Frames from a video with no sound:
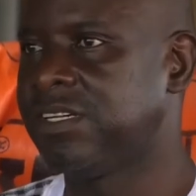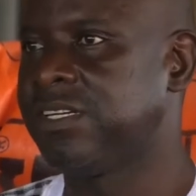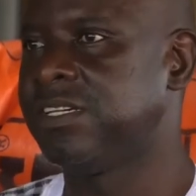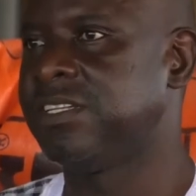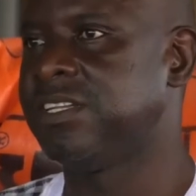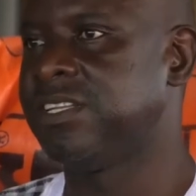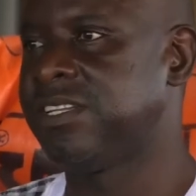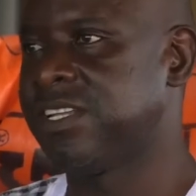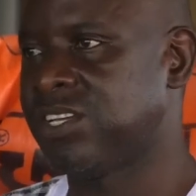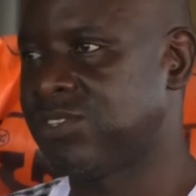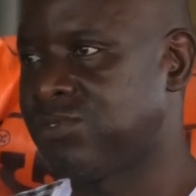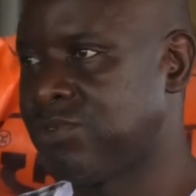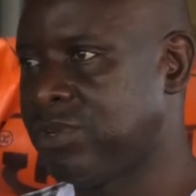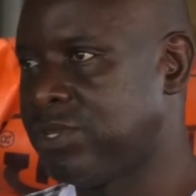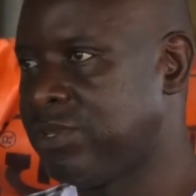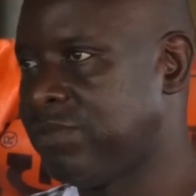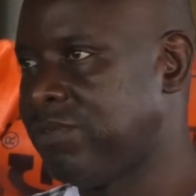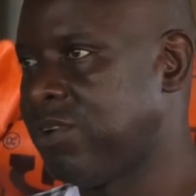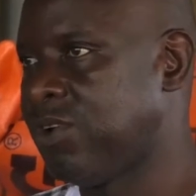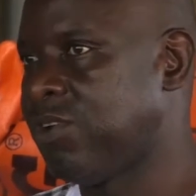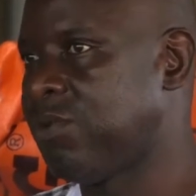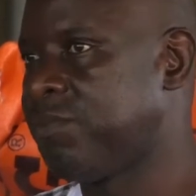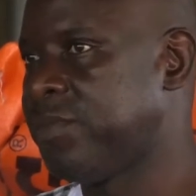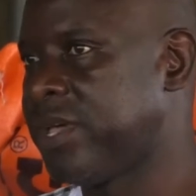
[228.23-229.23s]
in the national
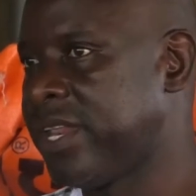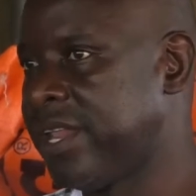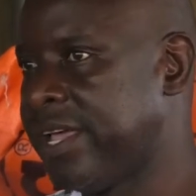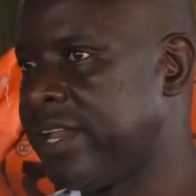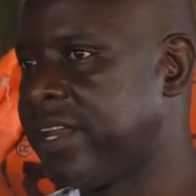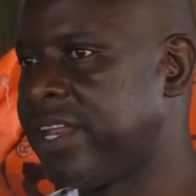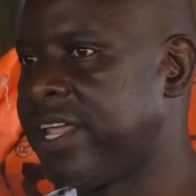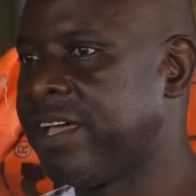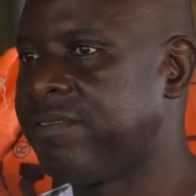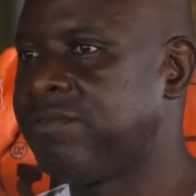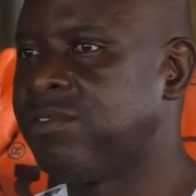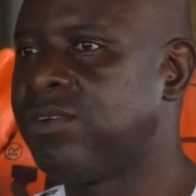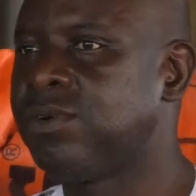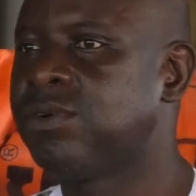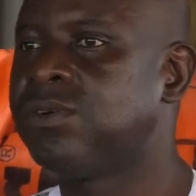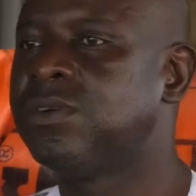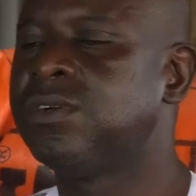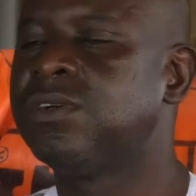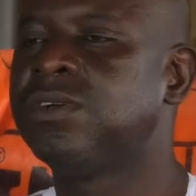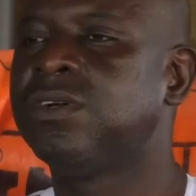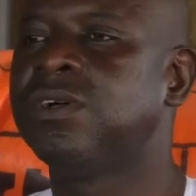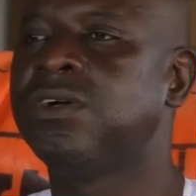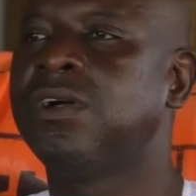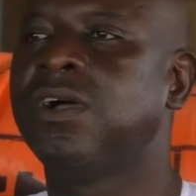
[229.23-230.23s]
development endeavor.
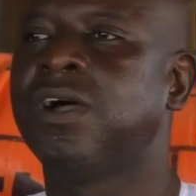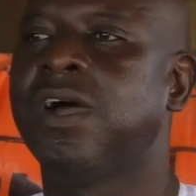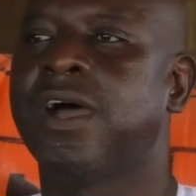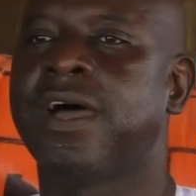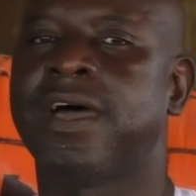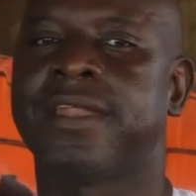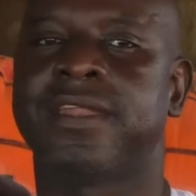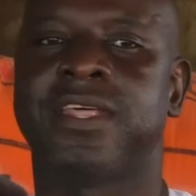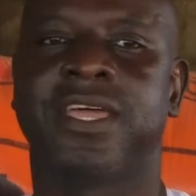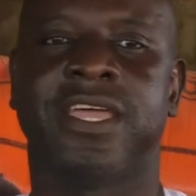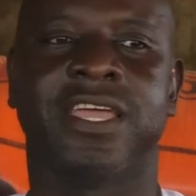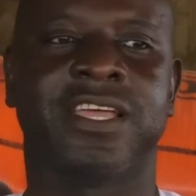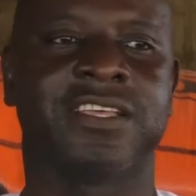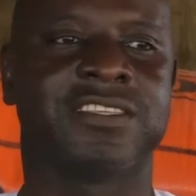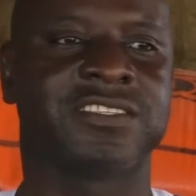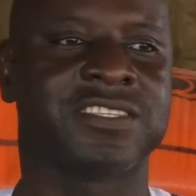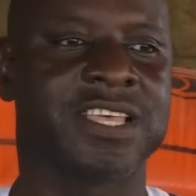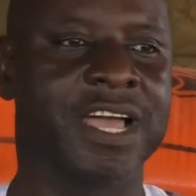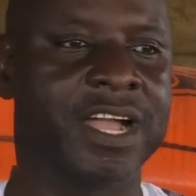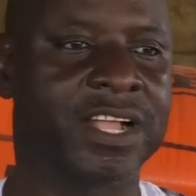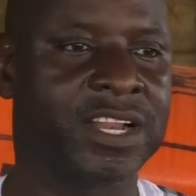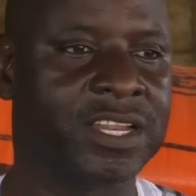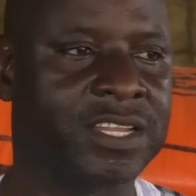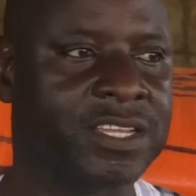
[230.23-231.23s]
And
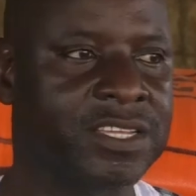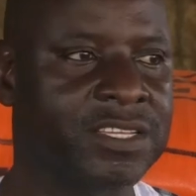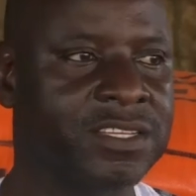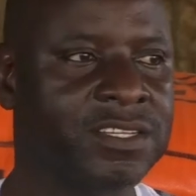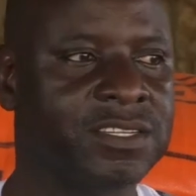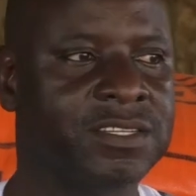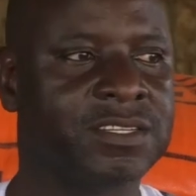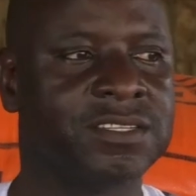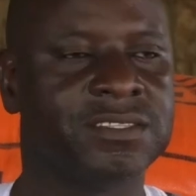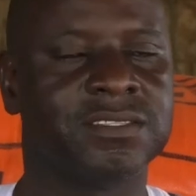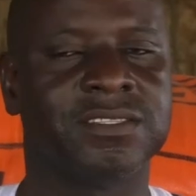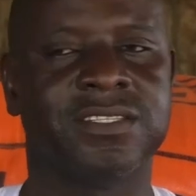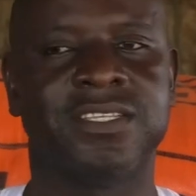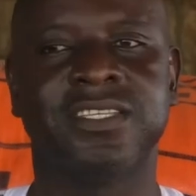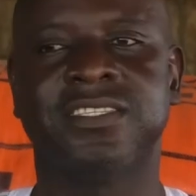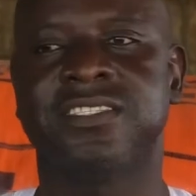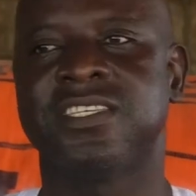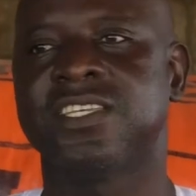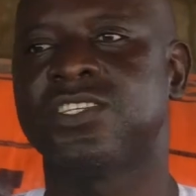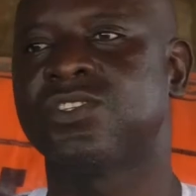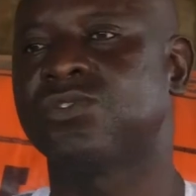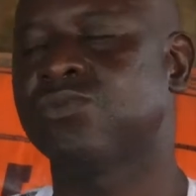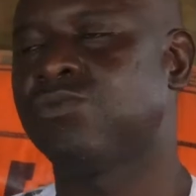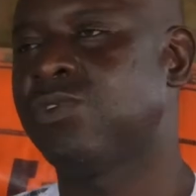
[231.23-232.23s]
exactly this
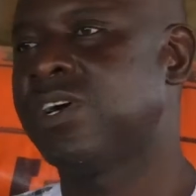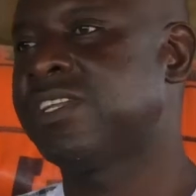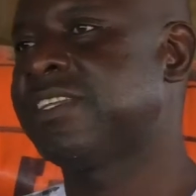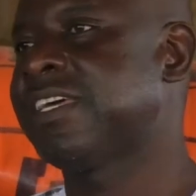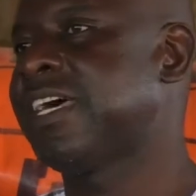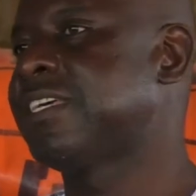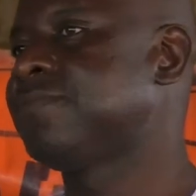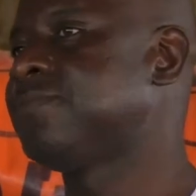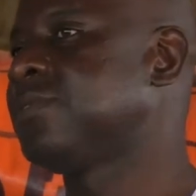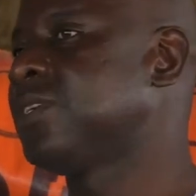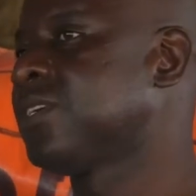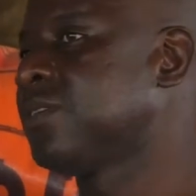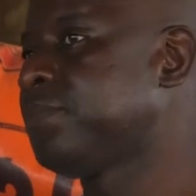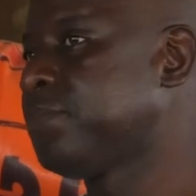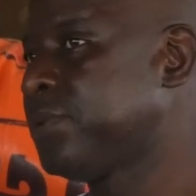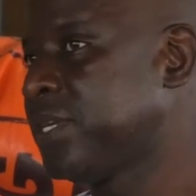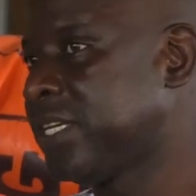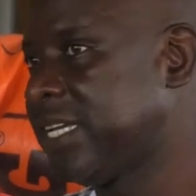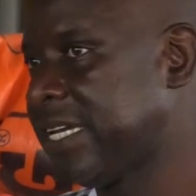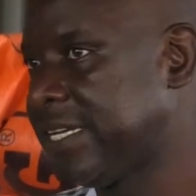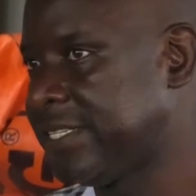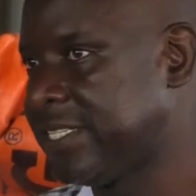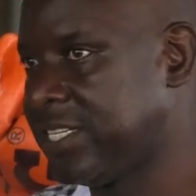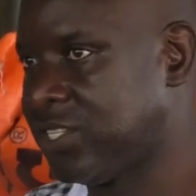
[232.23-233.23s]
is what has been
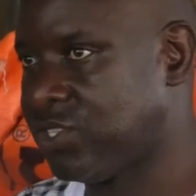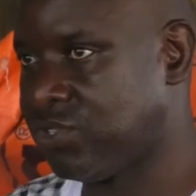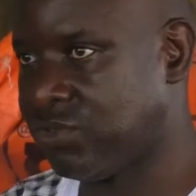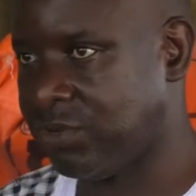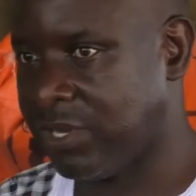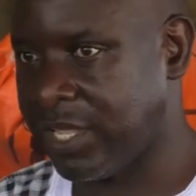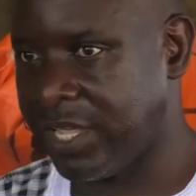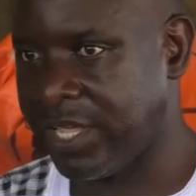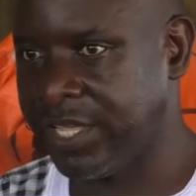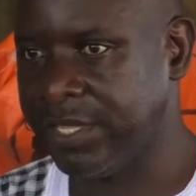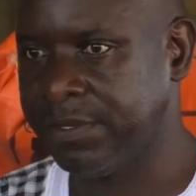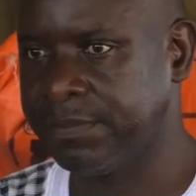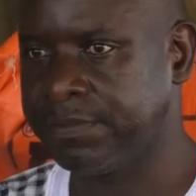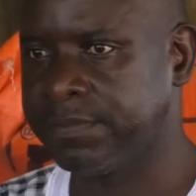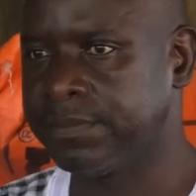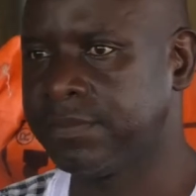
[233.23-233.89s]
replicated today,